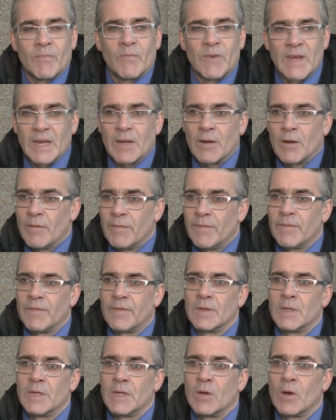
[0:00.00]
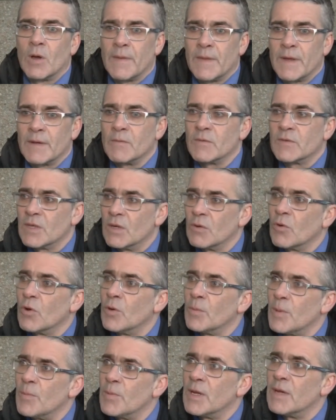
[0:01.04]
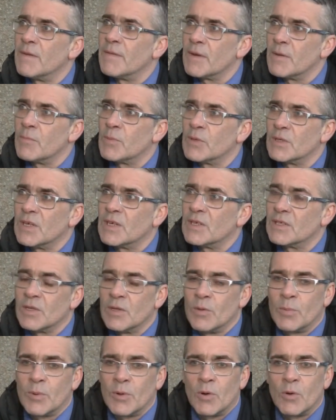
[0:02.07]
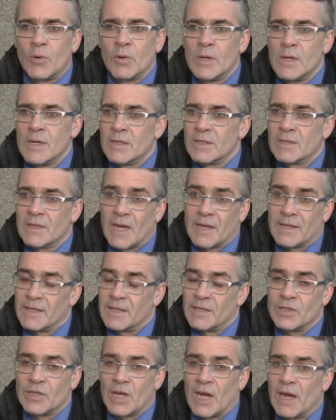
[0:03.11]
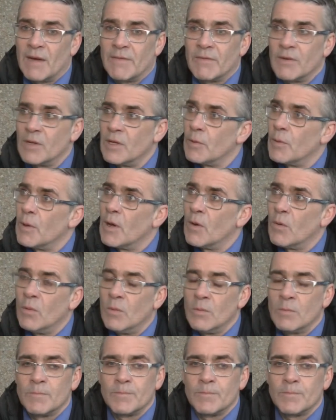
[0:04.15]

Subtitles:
Fair enough. I think we've still got to be braver in possession of the ball. Started each half really well.